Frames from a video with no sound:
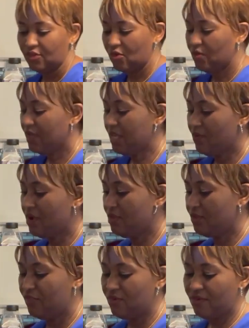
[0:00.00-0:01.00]
So what I want
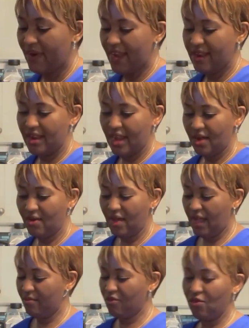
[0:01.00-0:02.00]
to do right now,
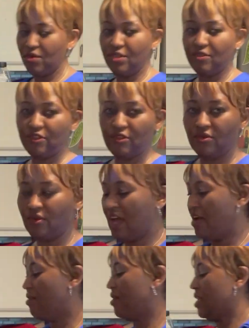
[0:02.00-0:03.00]
I
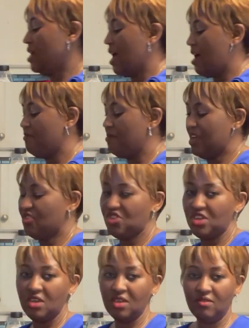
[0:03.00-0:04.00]
already have my
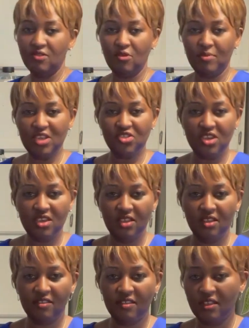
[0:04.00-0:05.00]
chicken. So my chicken
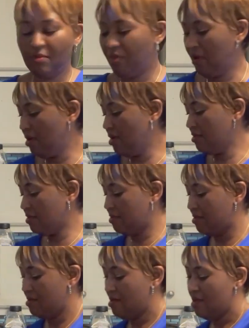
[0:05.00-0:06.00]
is in a pot,
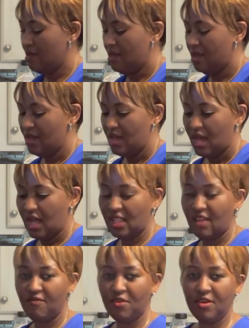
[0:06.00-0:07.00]
and
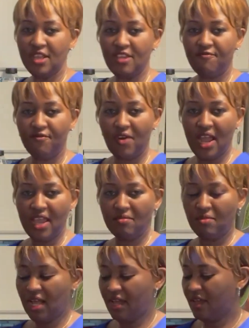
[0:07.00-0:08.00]
and I've already fried
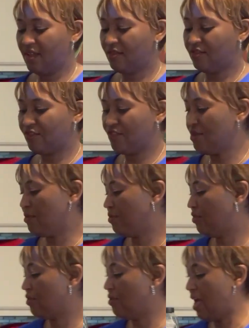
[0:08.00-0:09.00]
my stew.
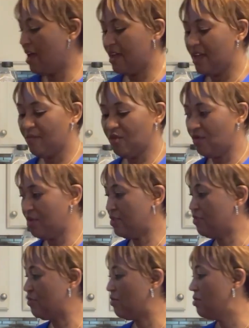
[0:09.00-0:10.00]
So I am going
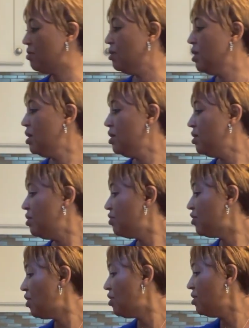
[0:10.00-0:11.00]
to
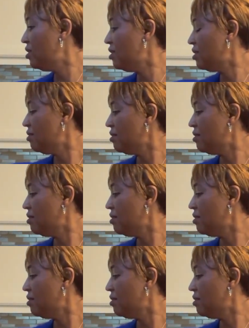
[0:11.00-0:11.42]
turn